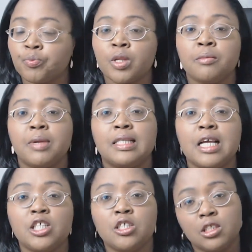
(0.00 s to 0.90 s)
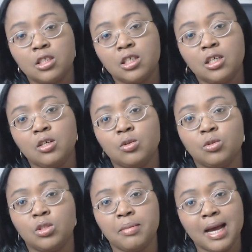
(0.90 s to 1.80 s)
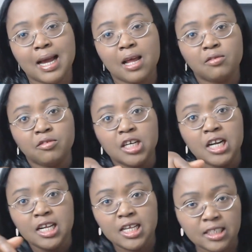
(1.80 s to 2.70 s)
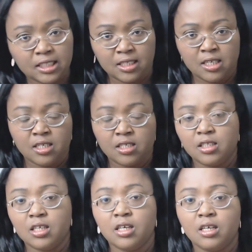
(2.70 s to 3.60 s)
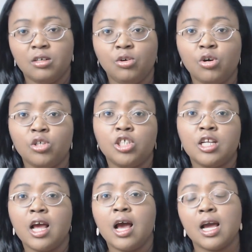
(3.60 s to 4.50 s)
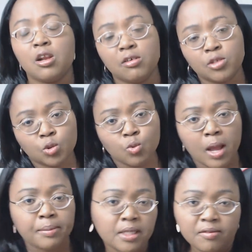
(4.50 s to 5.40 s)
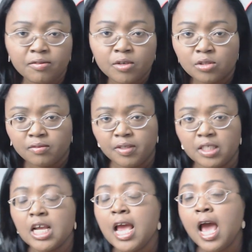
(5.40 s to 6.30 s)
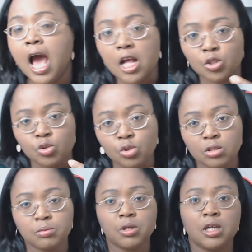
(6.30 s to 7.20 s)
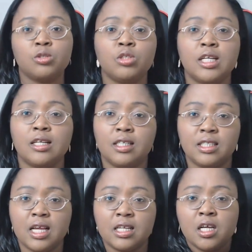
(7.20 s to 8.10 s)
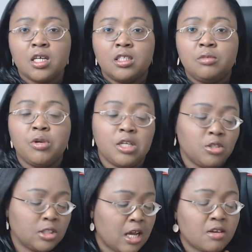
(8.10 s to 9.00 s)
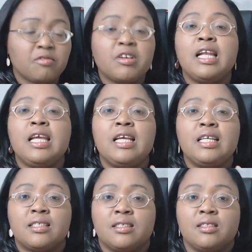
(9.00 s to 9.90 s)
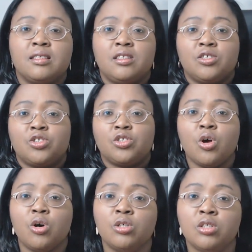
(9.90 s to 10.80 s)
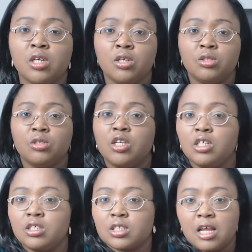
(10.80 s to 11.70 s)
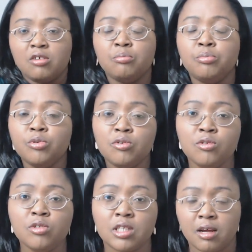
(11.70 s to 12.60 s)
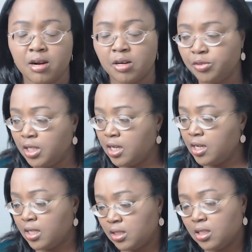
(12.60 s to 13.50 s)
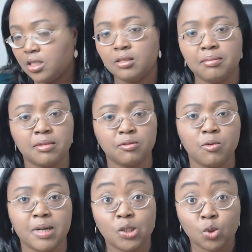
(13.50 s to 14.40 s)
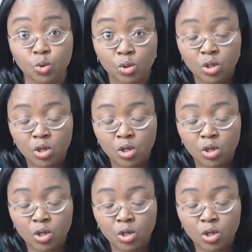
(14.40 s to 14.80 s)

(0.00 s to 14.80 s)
by the time the man kind of released the gun, she now kind of swept in front of it and took the bullet. So they said the bullet just kind of grazed the son, so he's kind of bruised around here, and the woman took